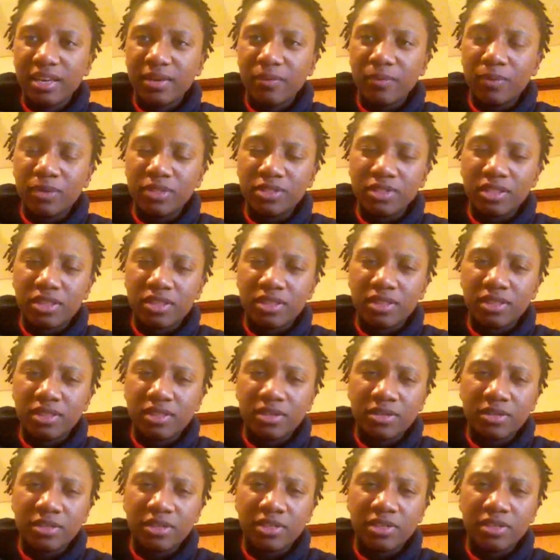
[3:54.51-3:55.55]
One's a
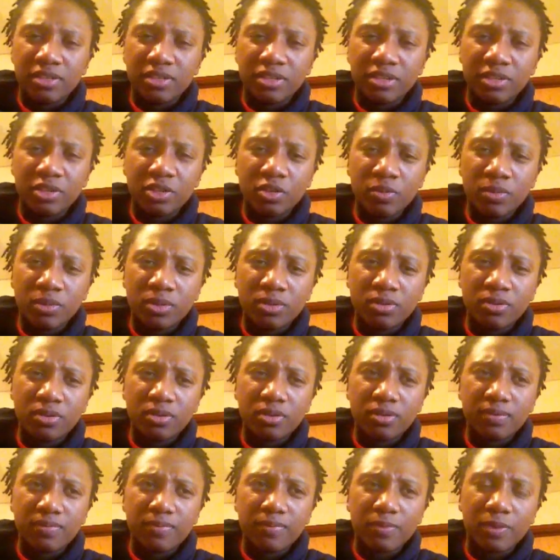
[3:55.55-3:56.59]
thund- Thunderbolt,